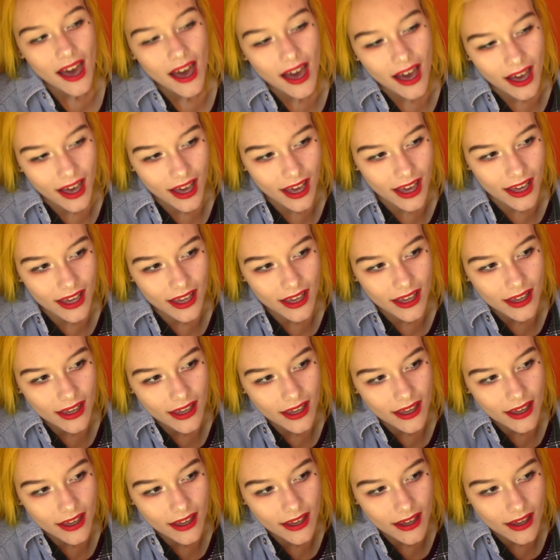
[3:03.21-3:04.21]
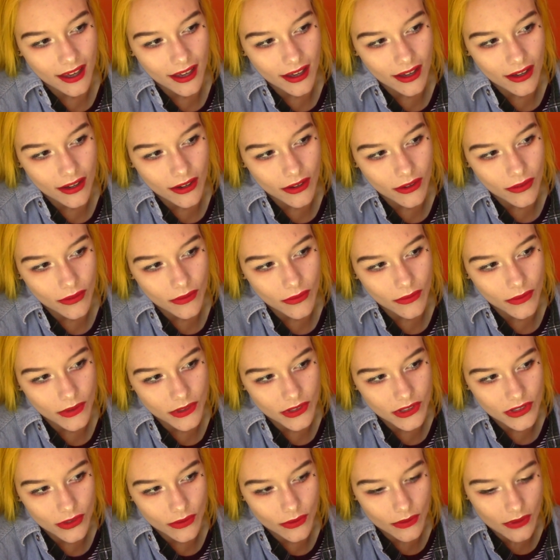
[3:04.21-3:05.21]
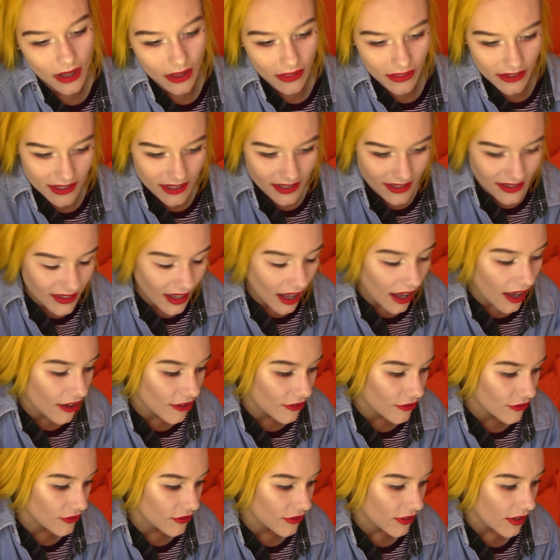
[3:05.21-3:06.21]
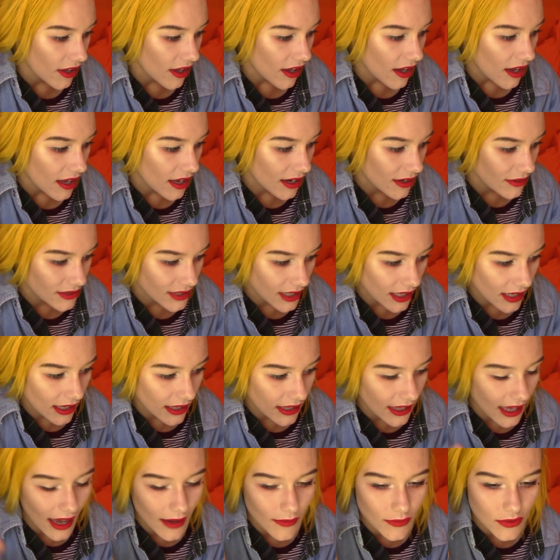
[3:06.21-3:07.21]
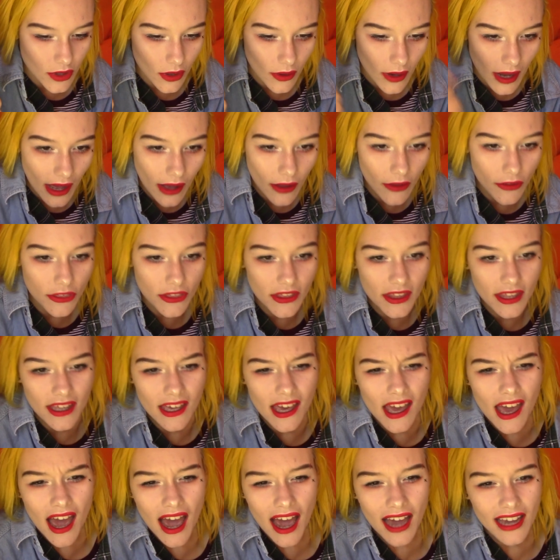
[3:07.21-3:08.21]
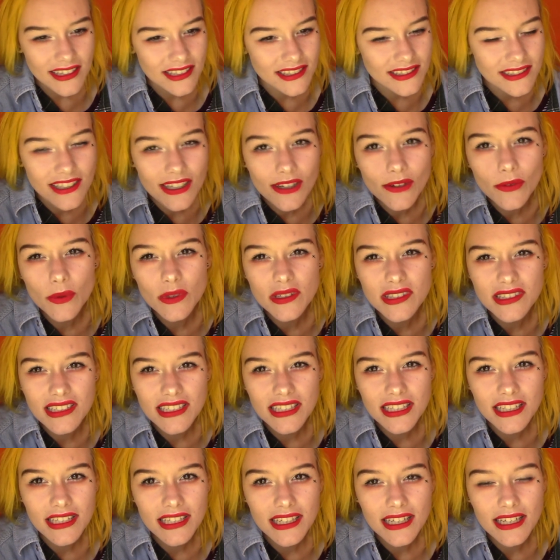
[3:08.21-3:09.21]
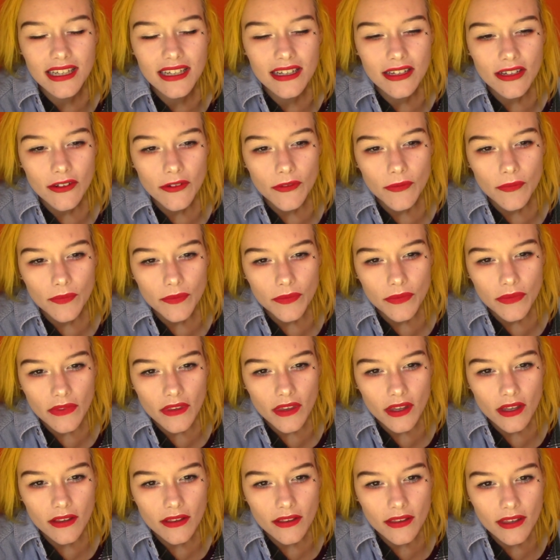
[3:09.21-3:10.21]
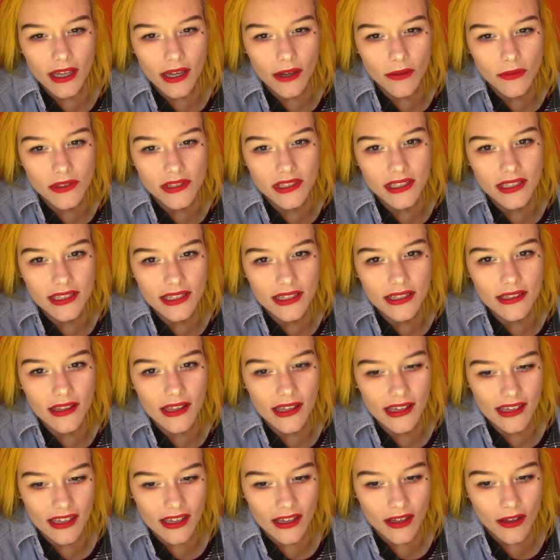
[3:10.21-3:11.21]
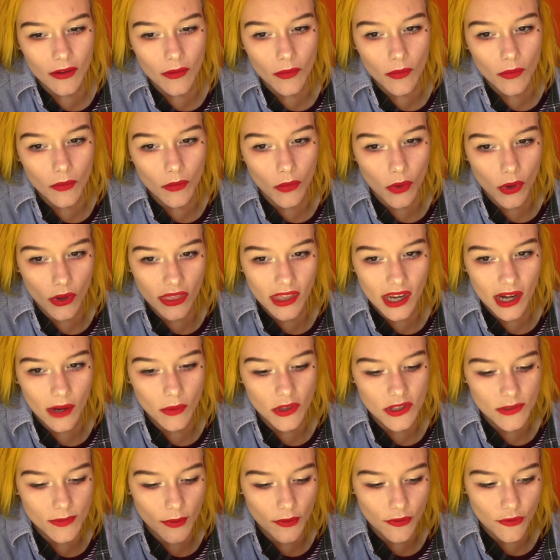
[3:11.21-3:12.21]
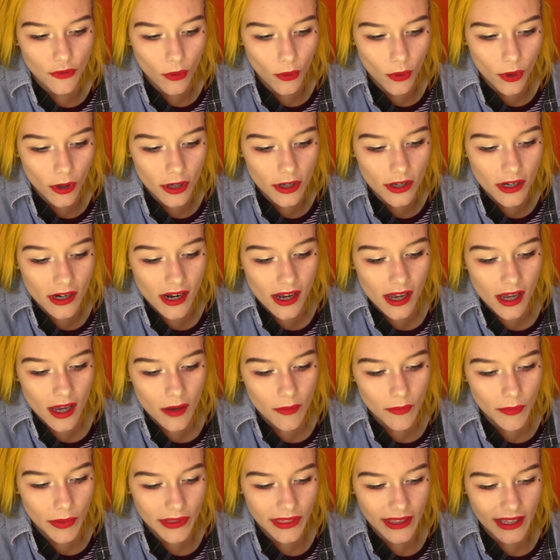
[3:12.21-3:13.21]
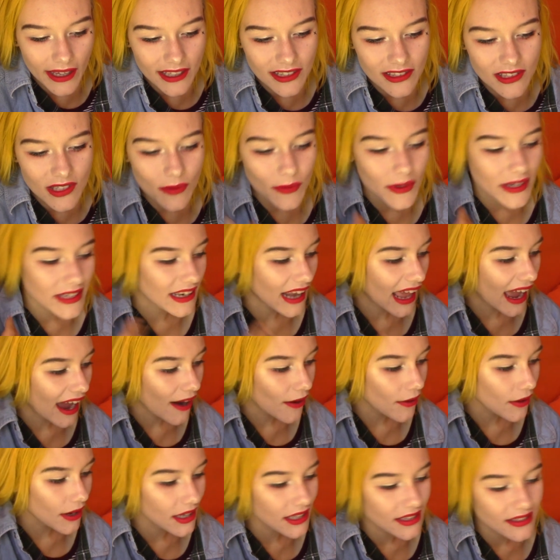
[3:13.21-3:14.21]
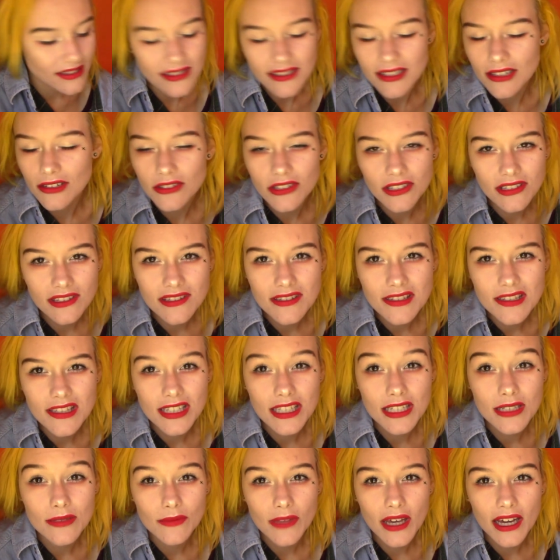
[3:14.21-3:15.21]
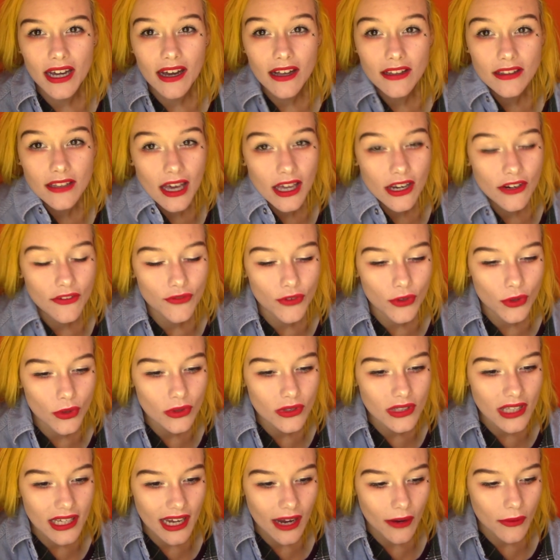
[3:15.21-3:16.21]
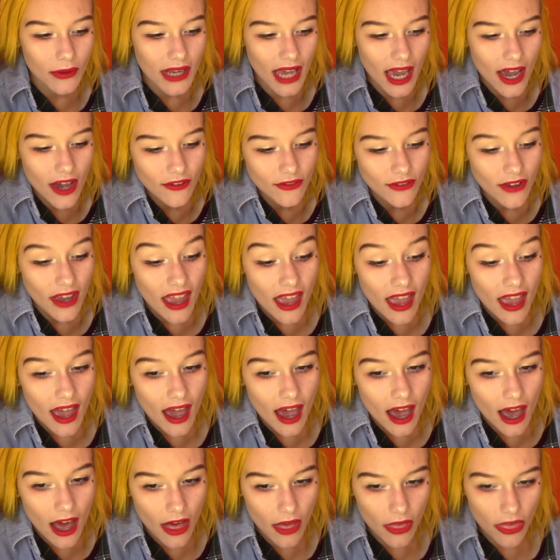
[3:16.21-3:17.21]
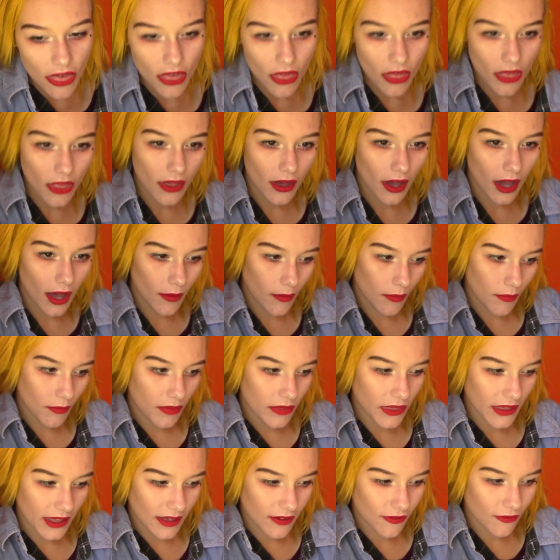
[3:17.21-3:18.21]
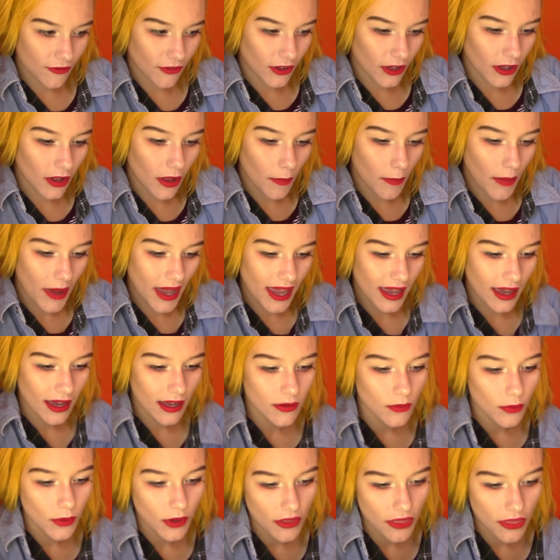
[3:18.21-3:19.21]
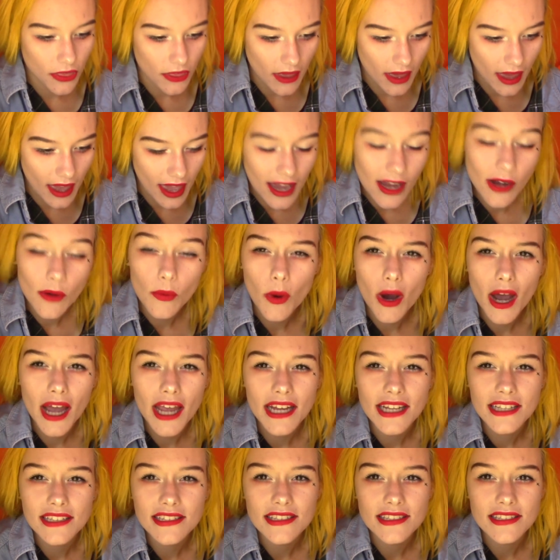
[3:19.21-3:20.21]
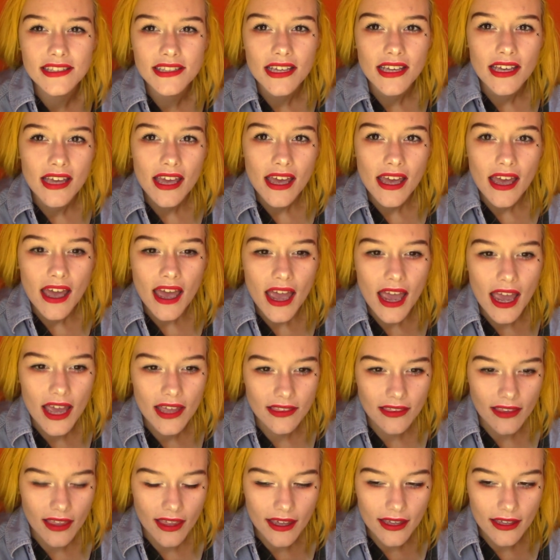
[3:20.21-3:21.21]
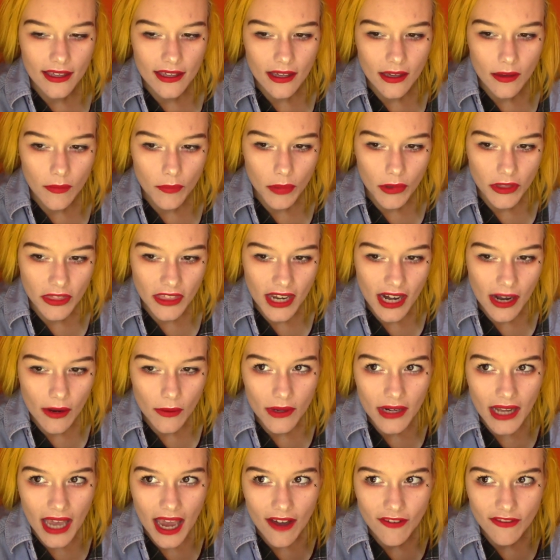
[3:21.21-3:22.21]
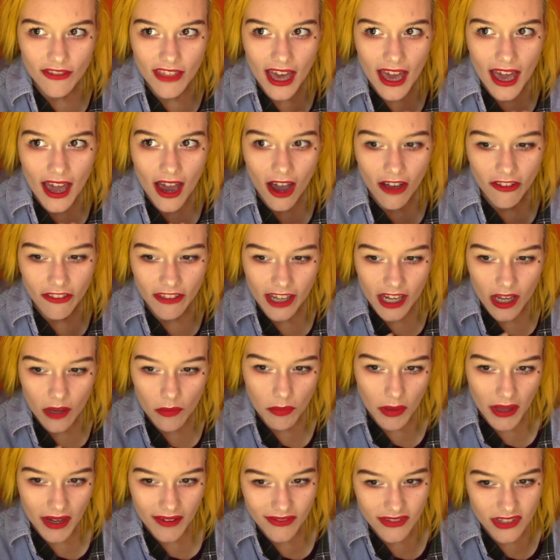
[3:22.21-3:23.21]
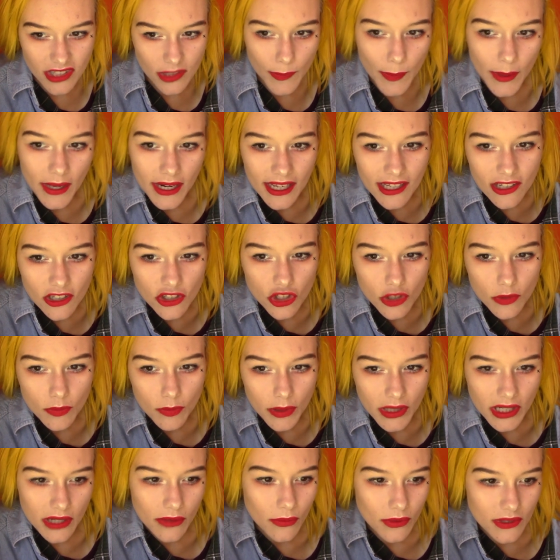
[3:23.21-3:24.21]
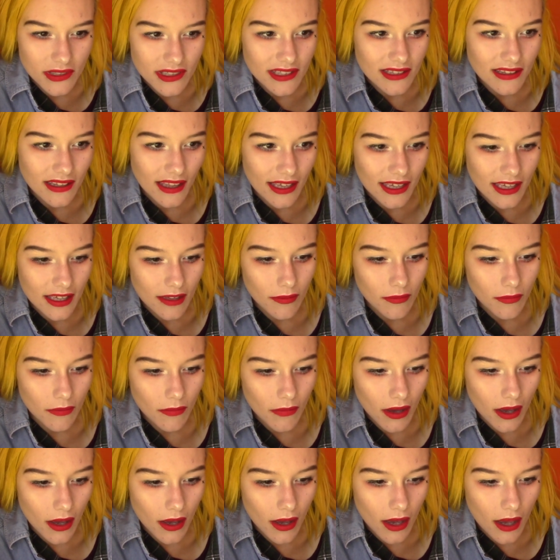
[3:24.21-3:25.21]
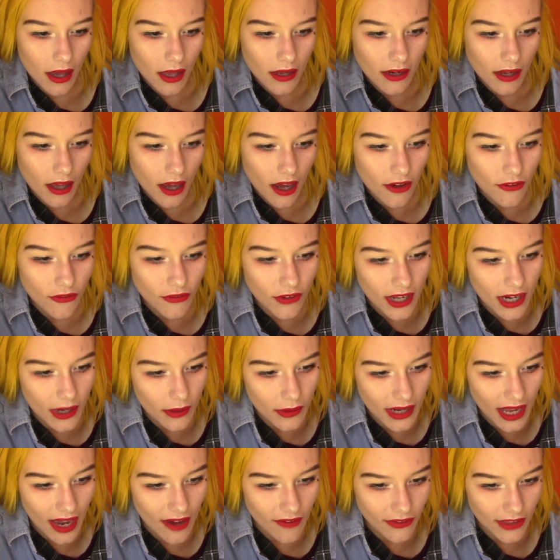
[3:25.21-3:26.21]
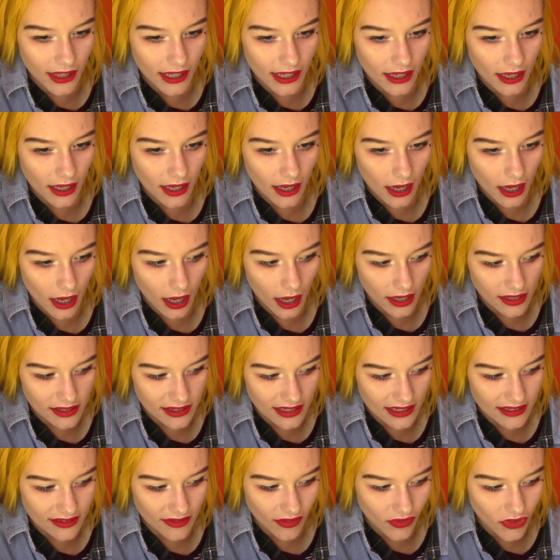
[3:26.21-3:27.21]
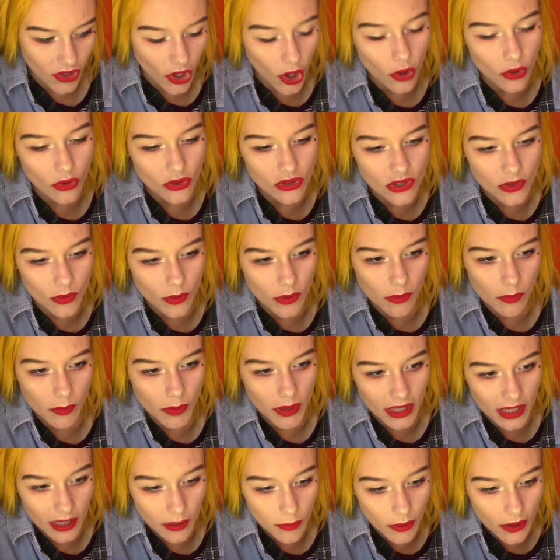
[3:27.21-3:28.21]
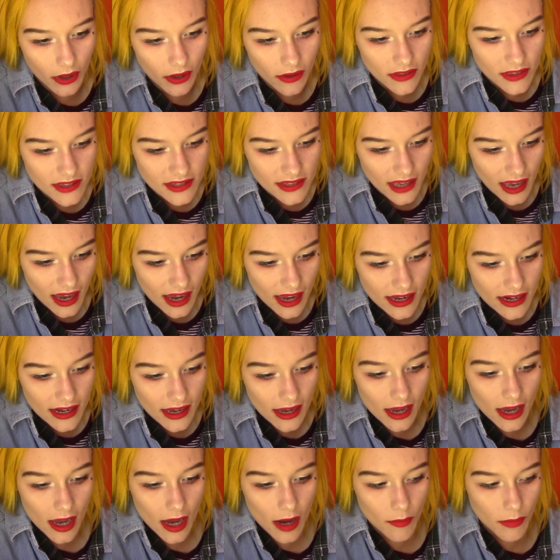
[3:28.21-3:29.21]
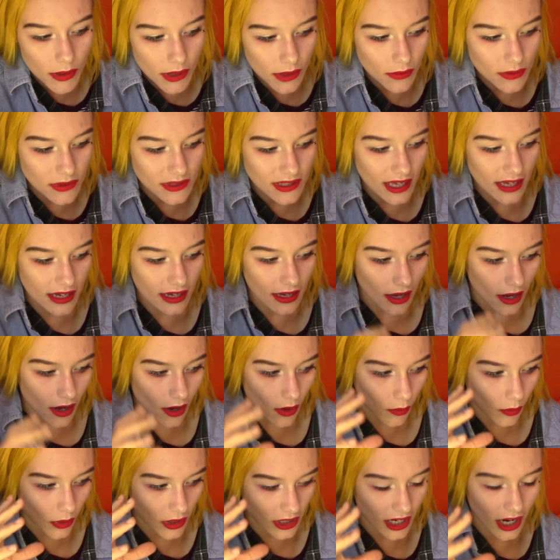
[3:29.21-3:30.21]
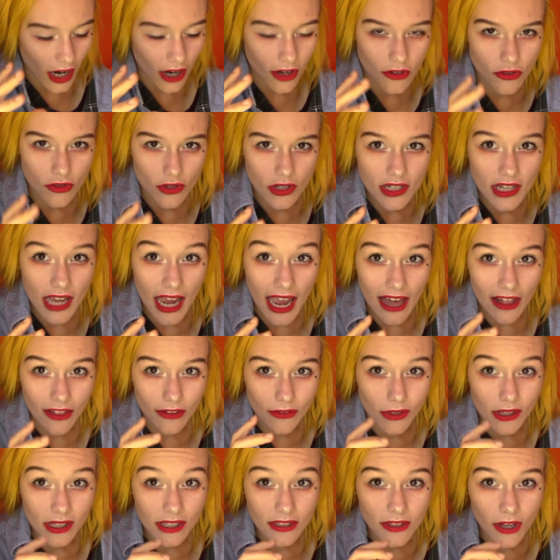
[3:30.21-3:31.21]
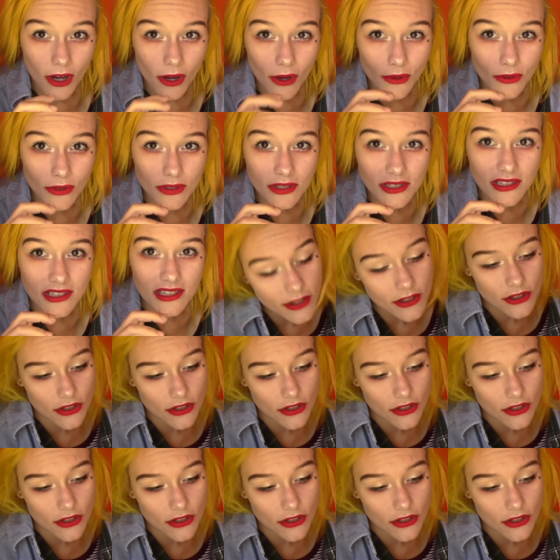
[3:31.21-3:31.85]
I was doing all this stuff. And I was like, yeah, I'm so healthy. I still wasn't eating, like I was eating like more than I was before, but like to me now, it still doesn't seem like a lot of food. Like I would have like fill a pan with egg whites and like, but then I would have that on like a bed of spinach, but it wasn't like enough. And I would have like a slice of toast with peanut butter on the side, but it was like 100 calorie toast.